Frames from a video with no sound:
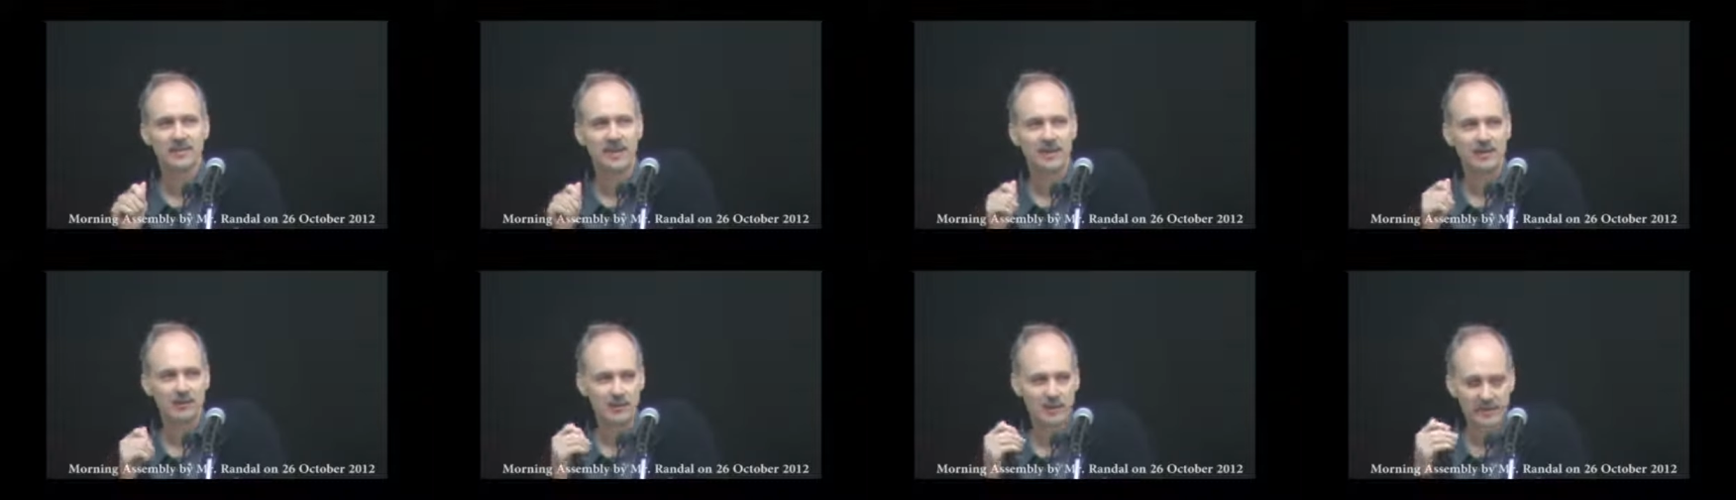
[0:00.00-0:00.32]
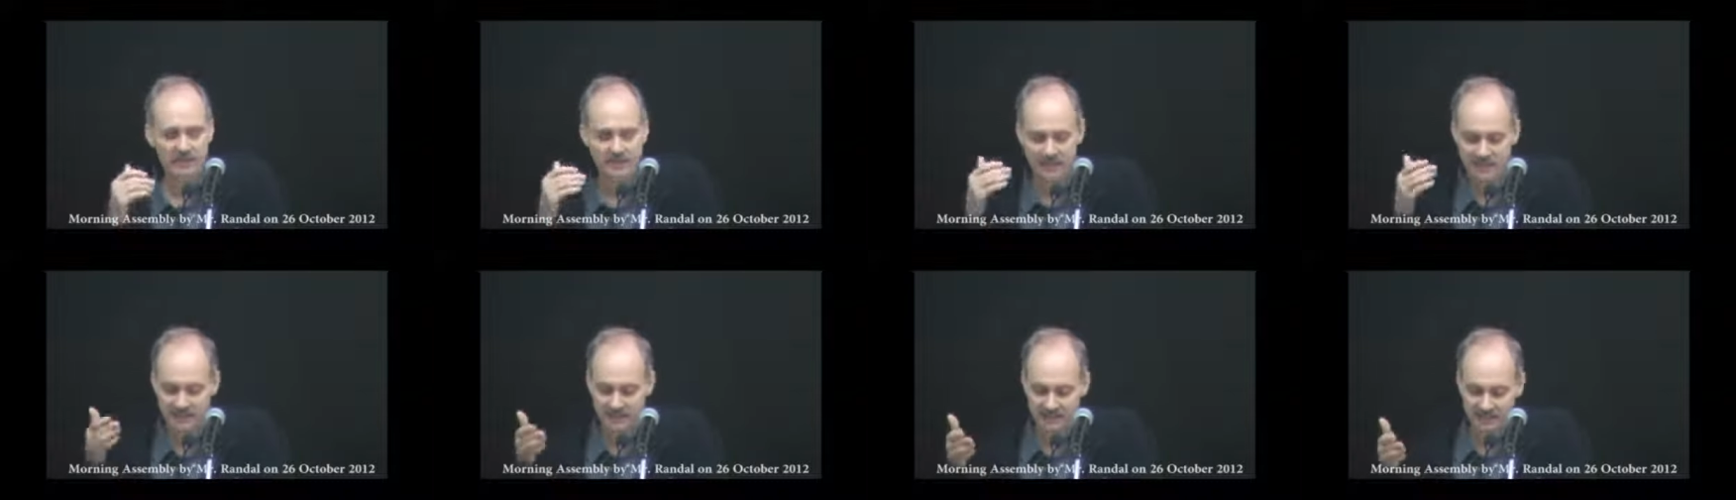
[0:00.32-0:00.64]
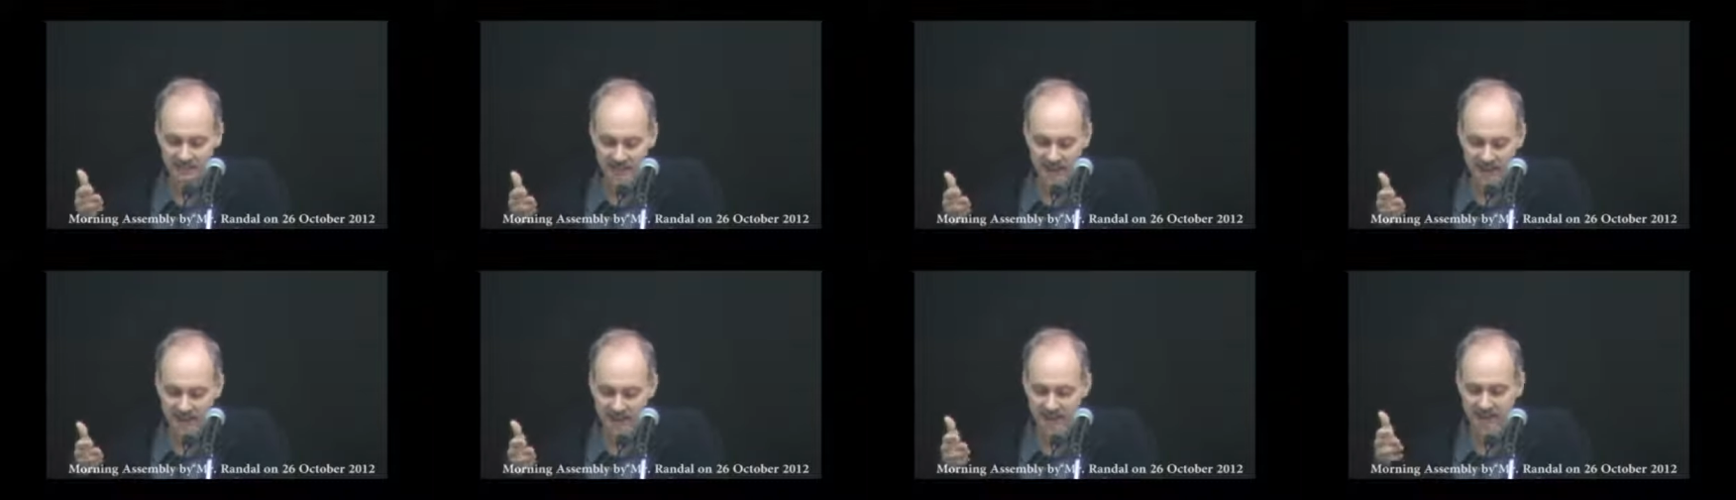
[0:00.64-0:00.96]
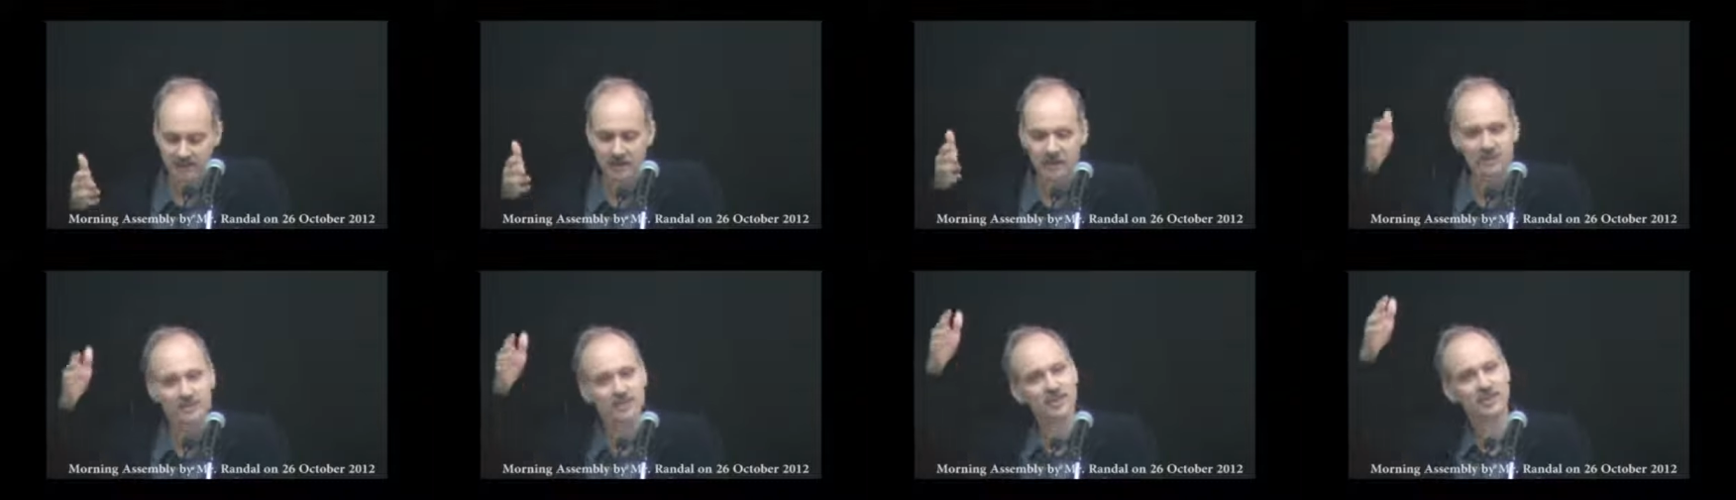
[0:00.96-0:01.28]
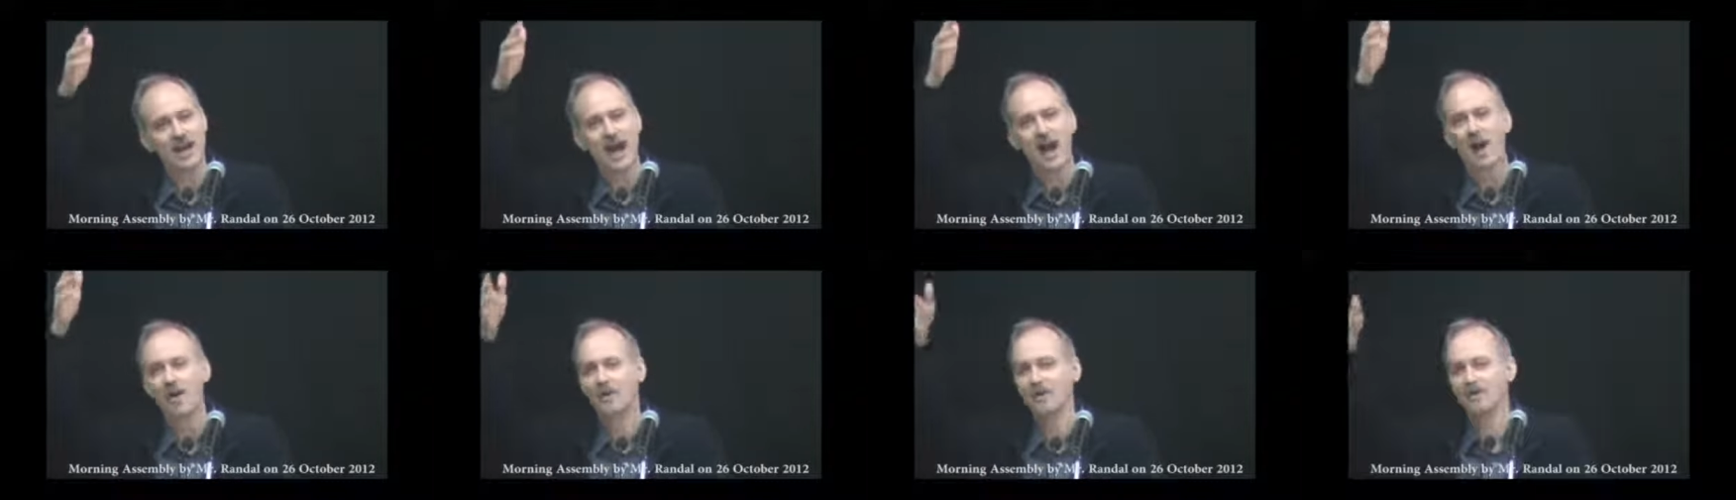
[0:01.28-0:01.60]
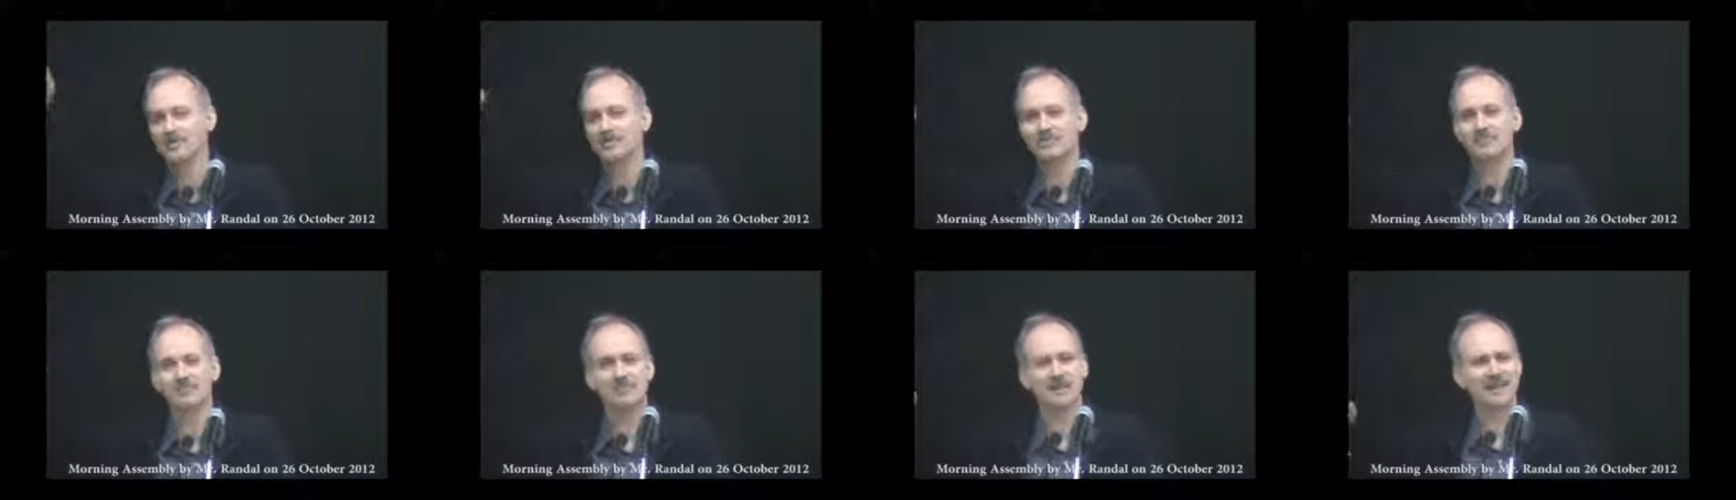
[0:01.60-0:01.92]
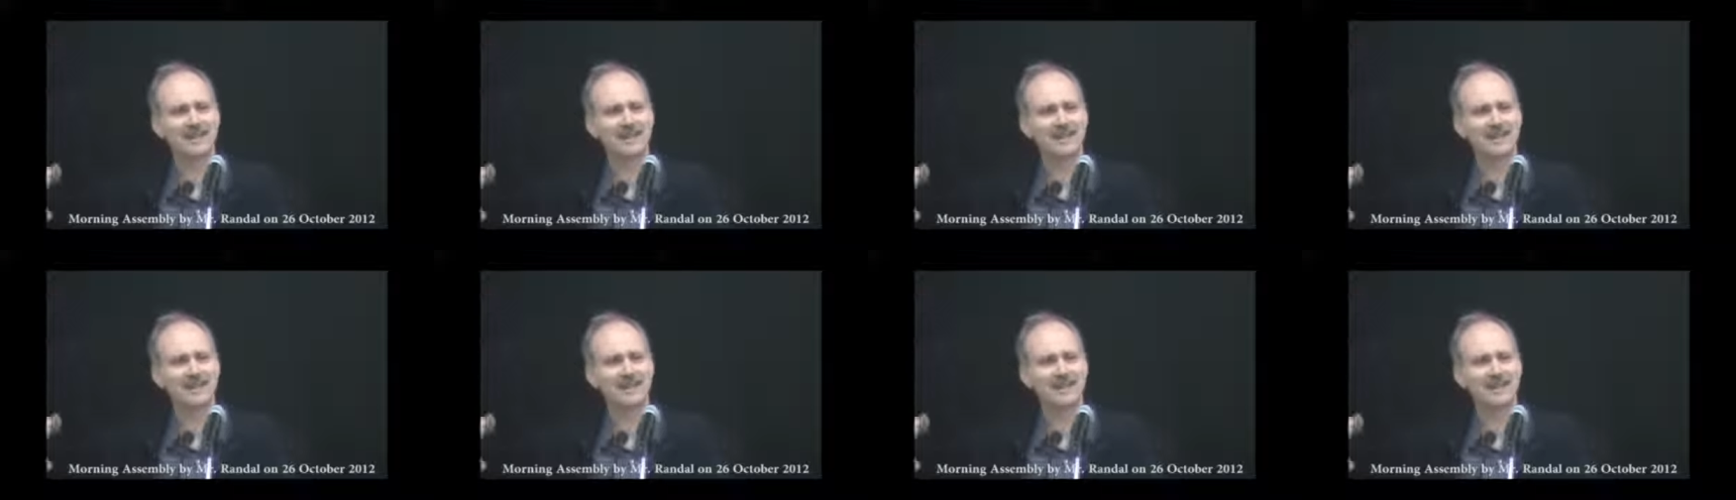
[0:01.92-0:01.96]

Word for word: And we just sang showers of